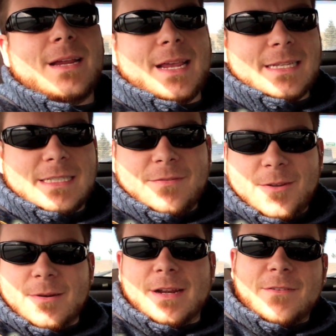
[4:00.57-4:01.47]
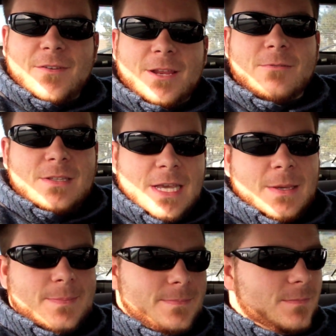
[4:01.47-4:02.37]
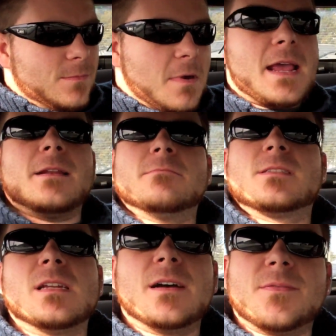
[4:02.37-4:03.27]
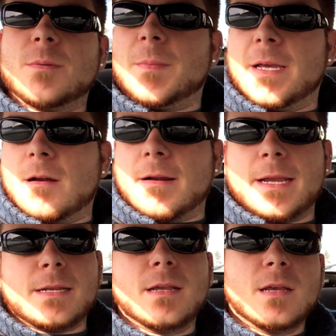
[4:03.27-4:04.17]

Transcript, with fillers: I guess. If you were going to videotape random stuff, it would be all right.